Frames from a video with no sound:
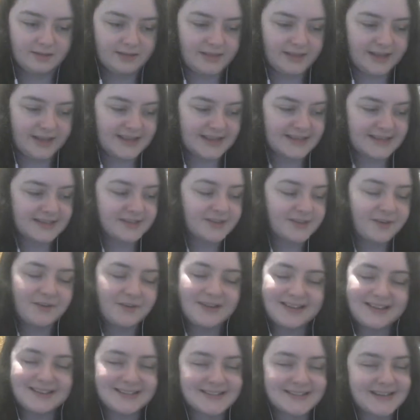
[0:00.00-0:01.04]
like I can
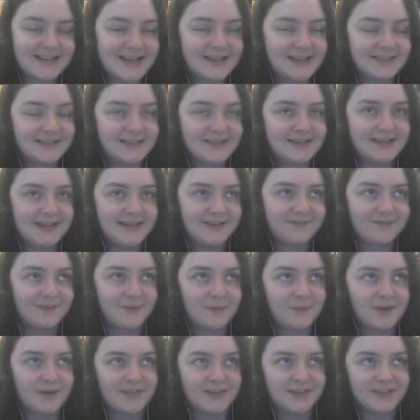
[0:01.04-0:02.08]
totally understand the need for
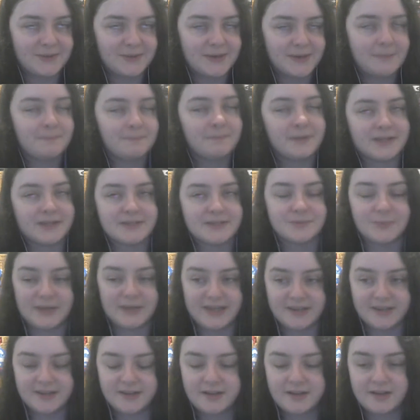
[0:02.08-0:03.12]
it and why they do it but it's
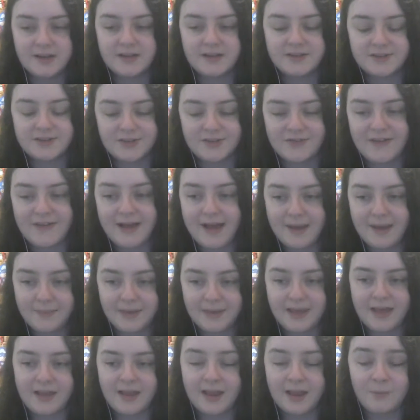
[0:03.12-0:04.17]
weird so for
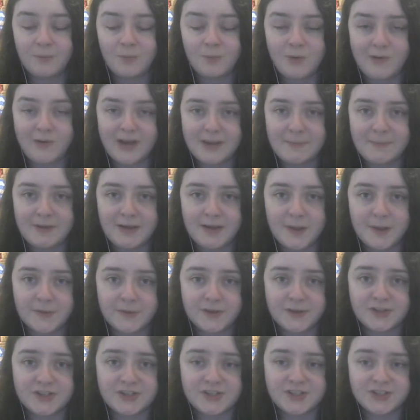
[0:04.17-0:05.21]
Abigail I'm worried about her
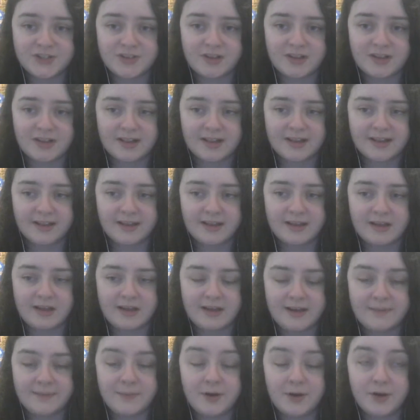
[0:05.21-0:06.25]
because she's struggling
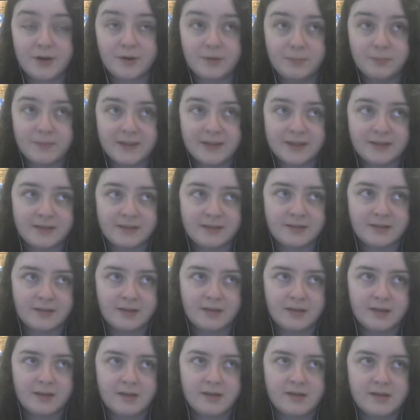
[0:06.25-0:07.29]
I'm hoping
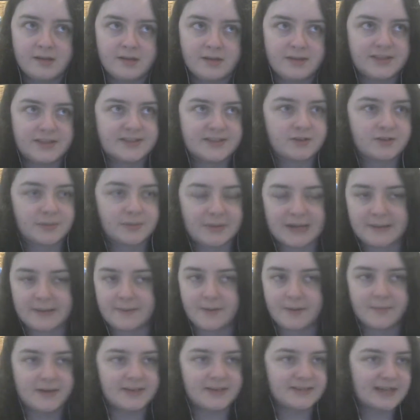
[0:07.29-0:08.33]
there's not going to be any
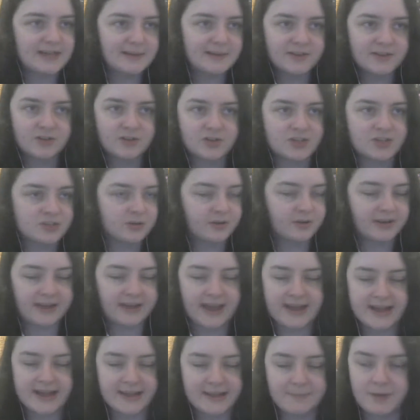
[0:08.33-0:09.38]
permanent damage or she's not going to
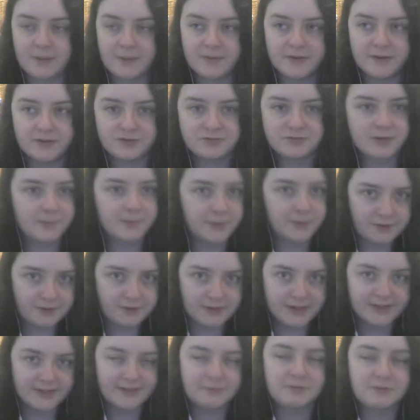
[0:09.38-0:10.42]
get in any permanent trouble
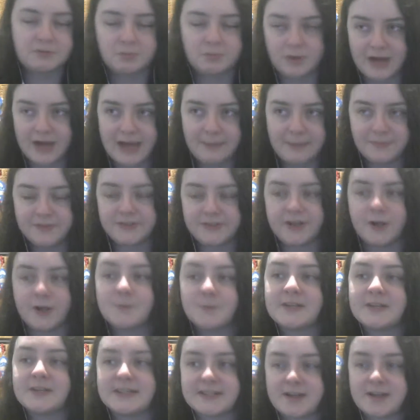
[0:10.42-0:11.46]
or anything with what happened I
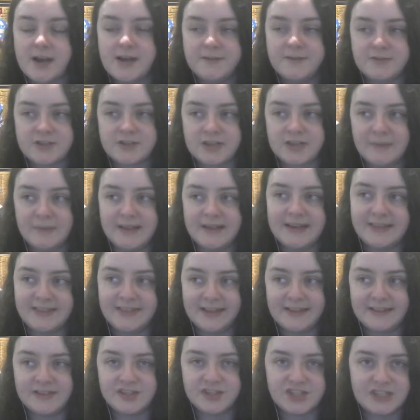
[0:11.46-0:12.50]
hope that it's kind of just going to be a
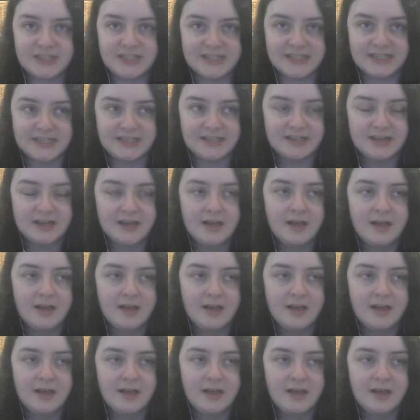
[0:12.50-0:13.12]
thing that she did